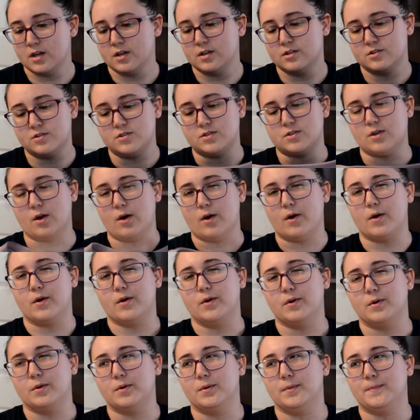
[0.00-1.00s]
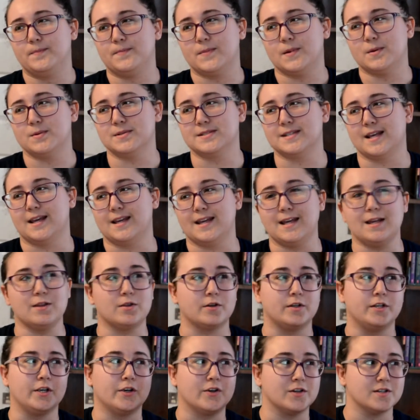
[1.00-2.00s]
So it was like either
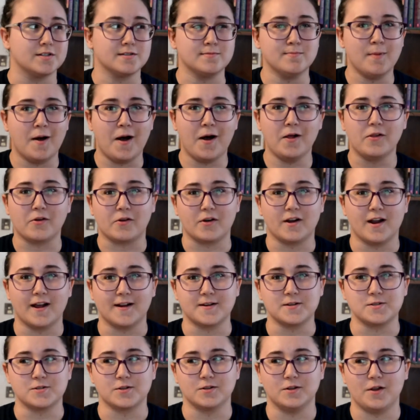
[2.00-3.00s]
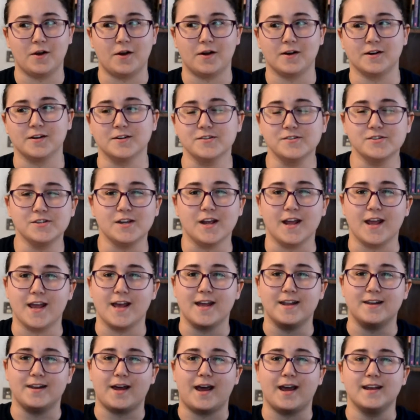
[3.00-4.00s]
you're a small or an extra large
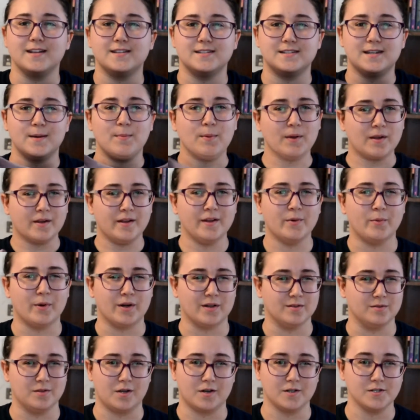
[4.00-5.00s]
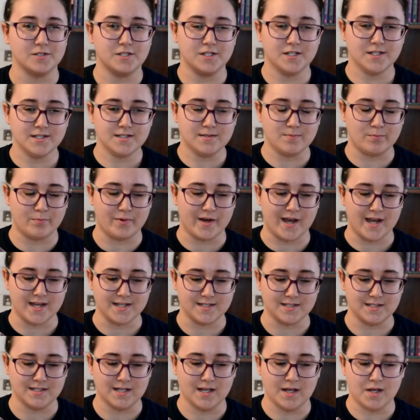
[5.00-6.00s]
and I typically wear larges,
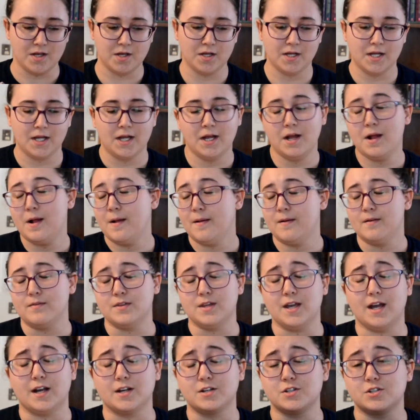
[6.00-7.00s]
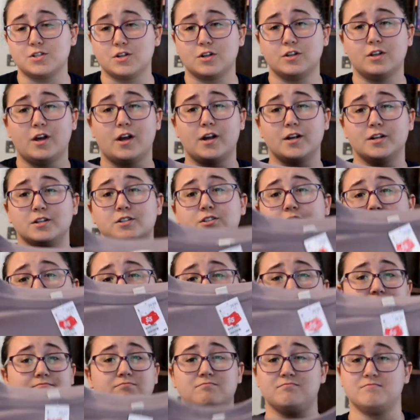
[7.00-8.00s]
but the extra large
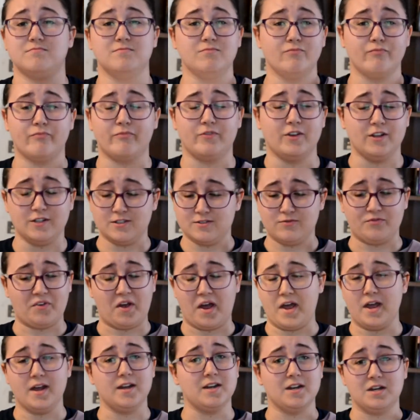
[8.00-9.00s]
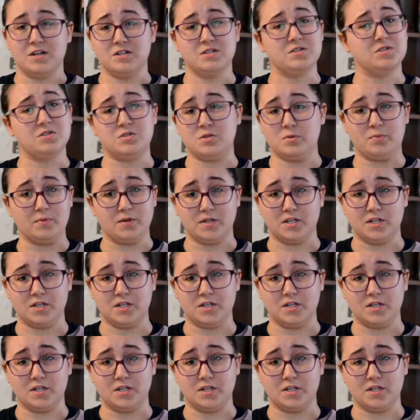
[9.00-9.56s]
fits fine and it's super